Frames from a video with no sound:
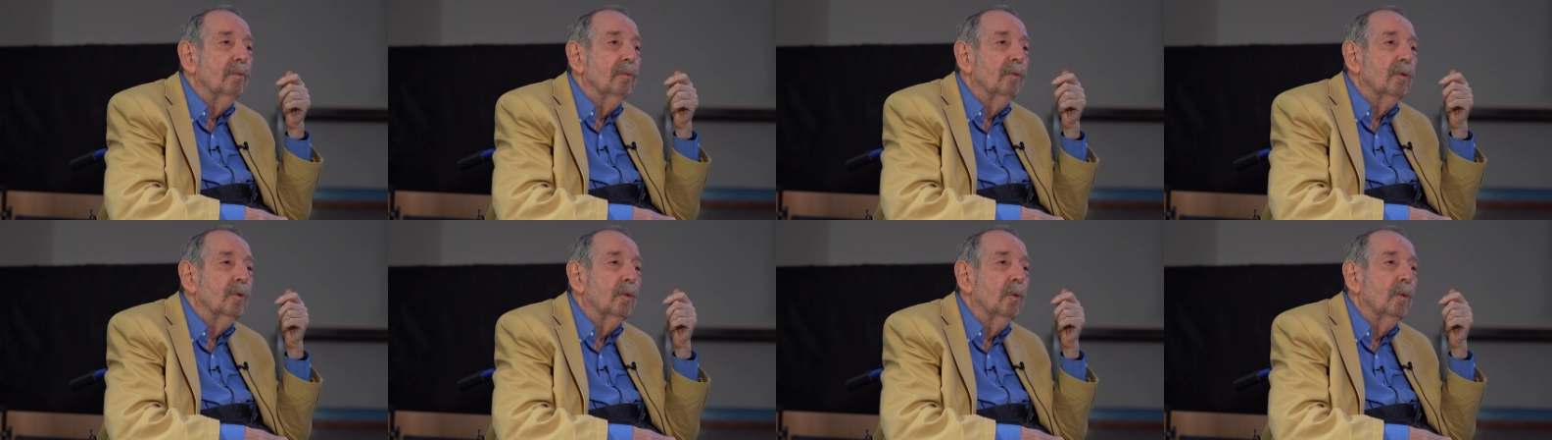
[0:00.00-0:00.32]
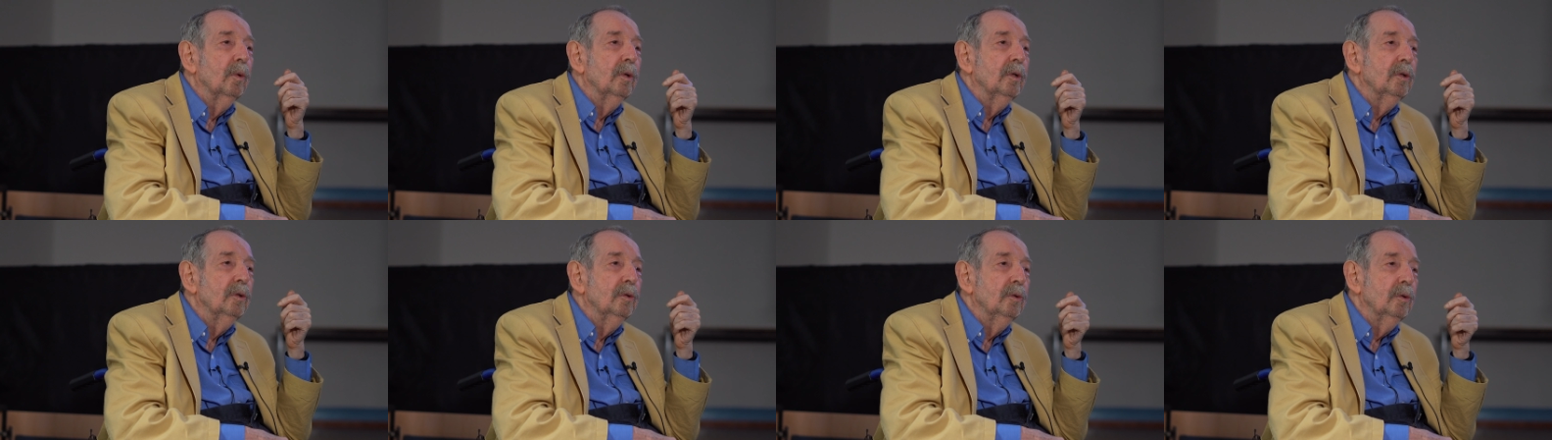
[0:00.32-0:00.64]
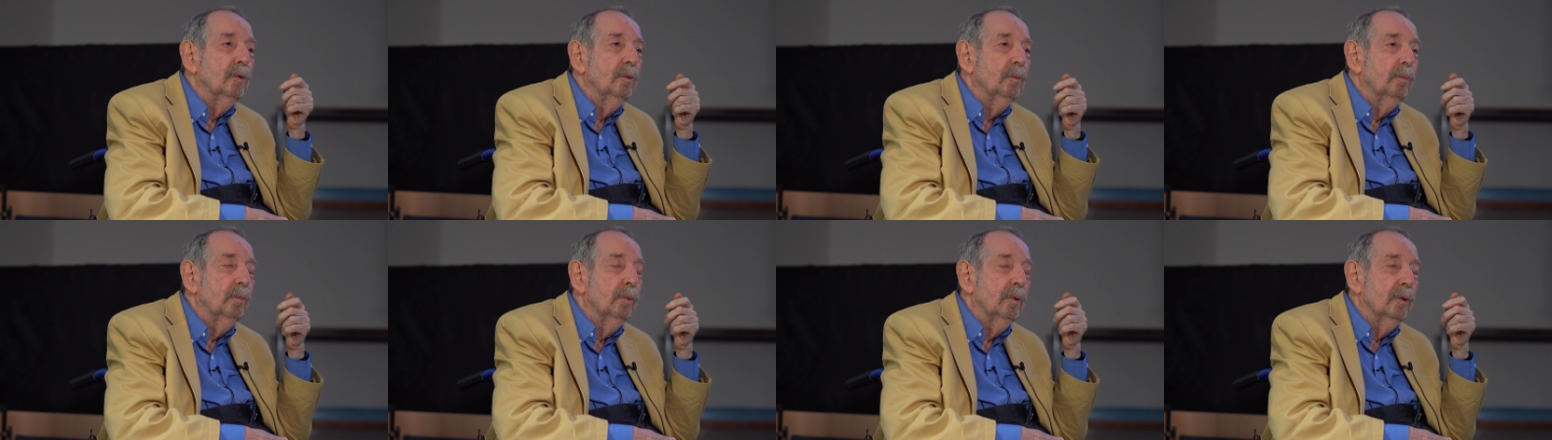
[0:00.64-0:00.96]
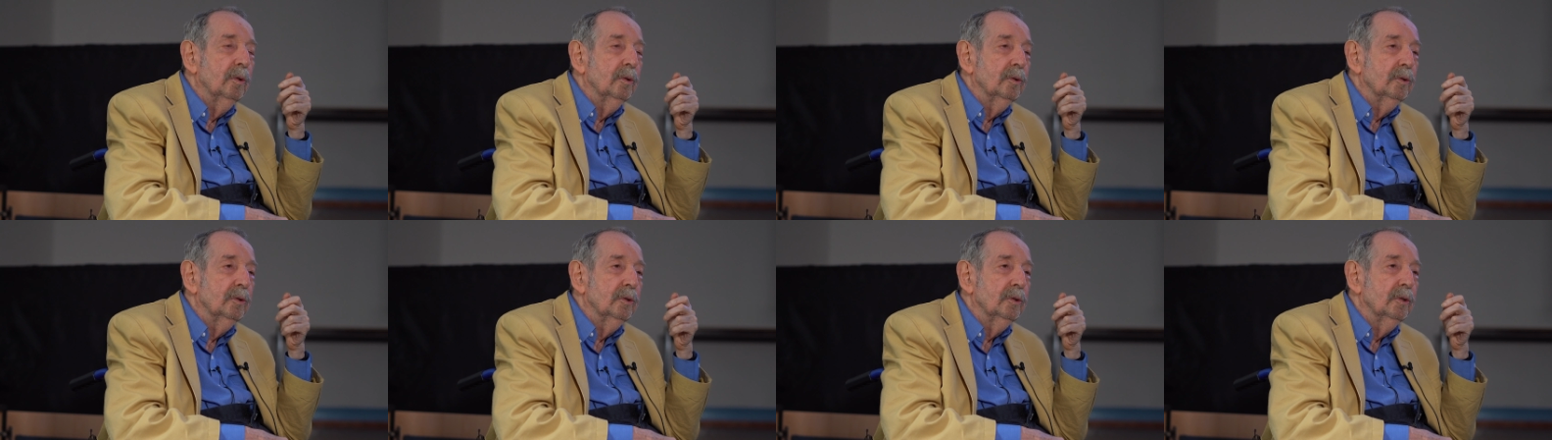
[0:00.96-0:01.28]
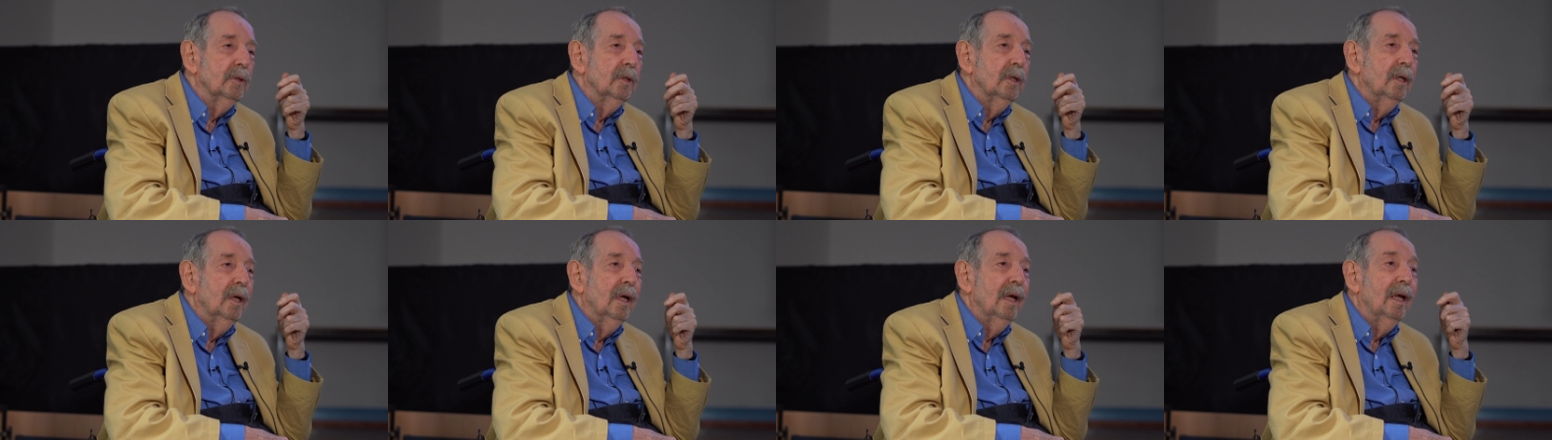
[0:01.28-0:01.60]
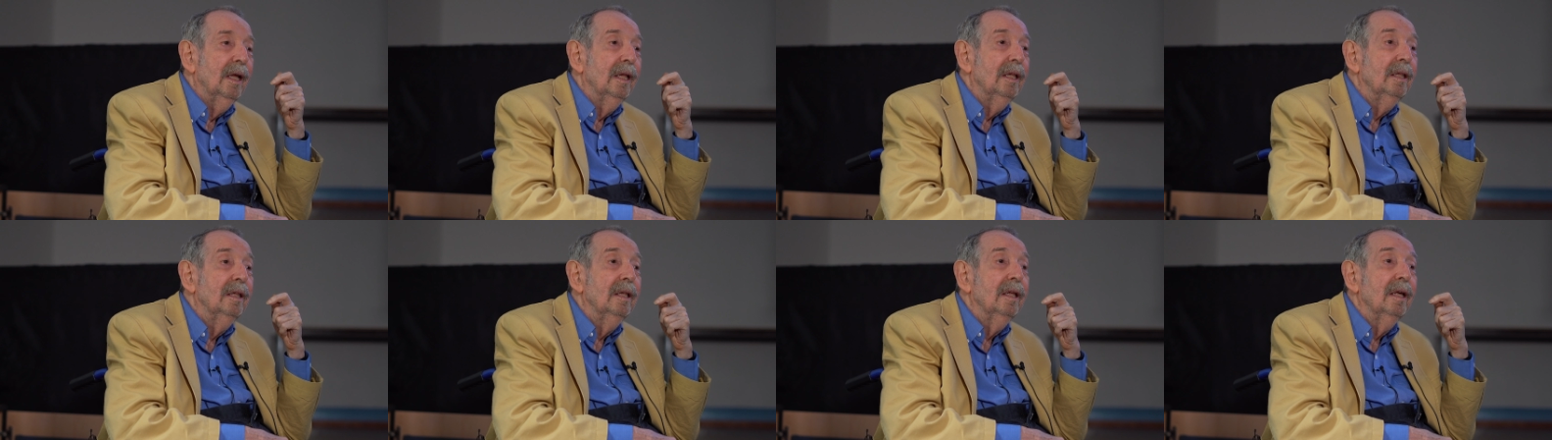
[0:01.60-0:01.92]
of the quintuplets
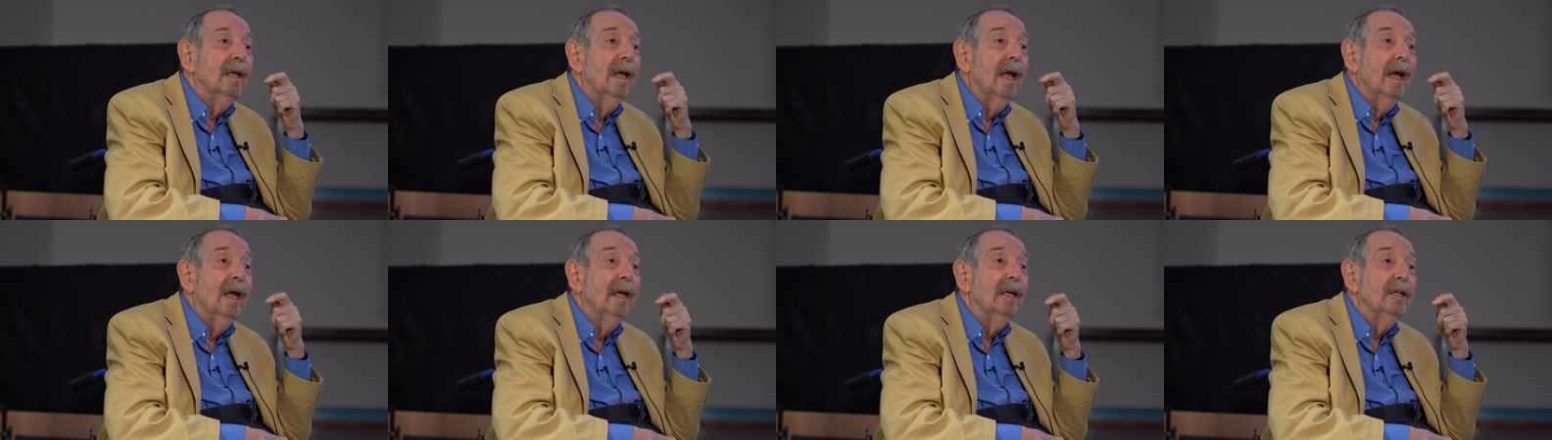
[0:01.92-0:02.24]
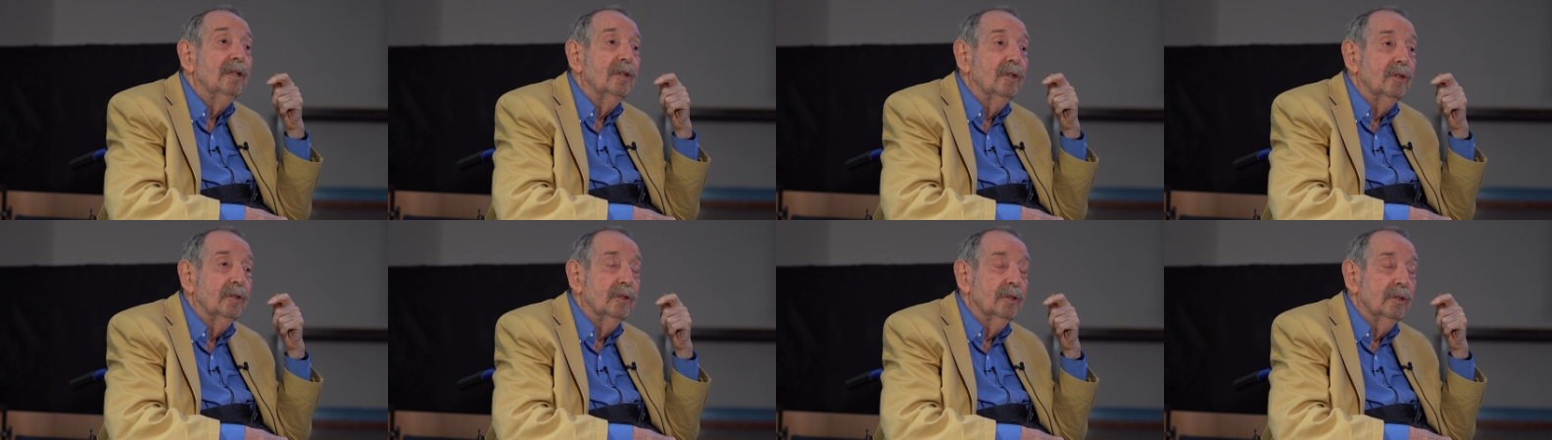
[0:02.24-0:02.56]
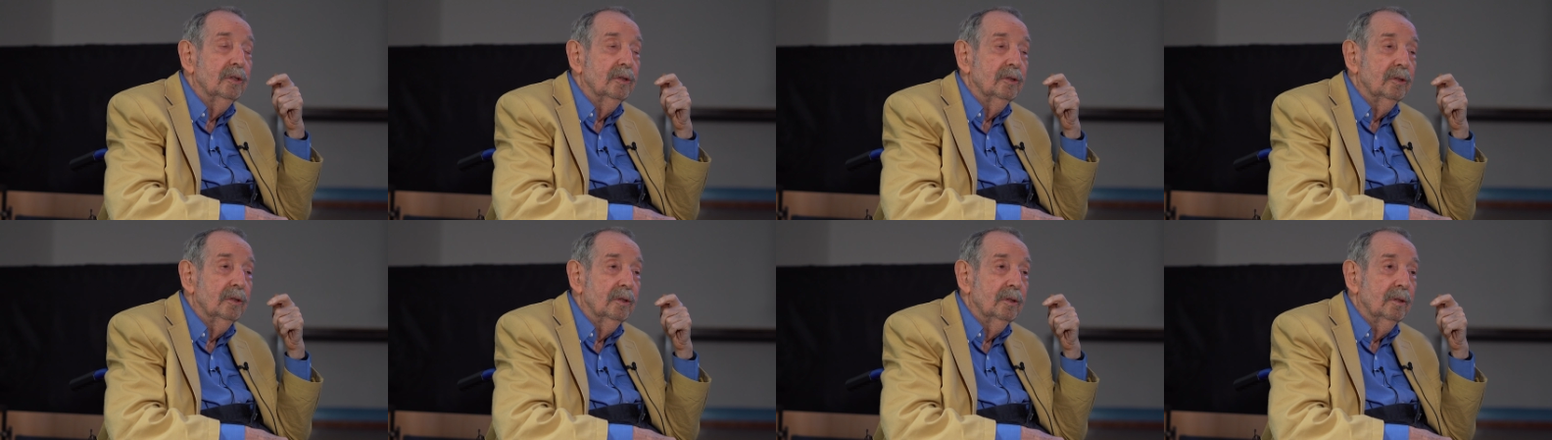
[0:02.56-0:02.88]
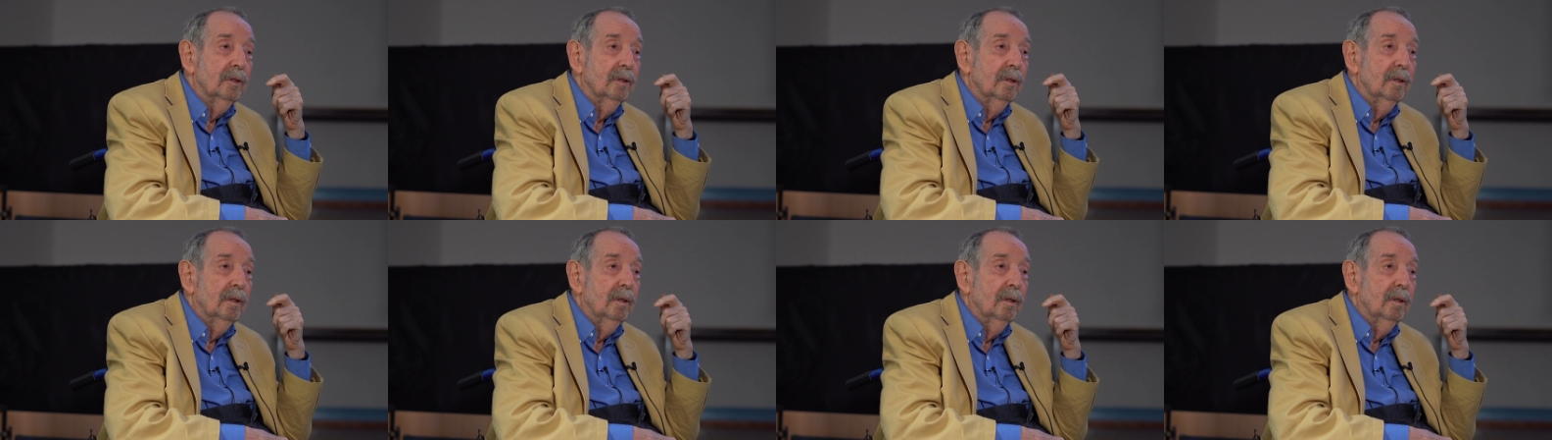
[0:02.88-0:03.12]
in the 80s,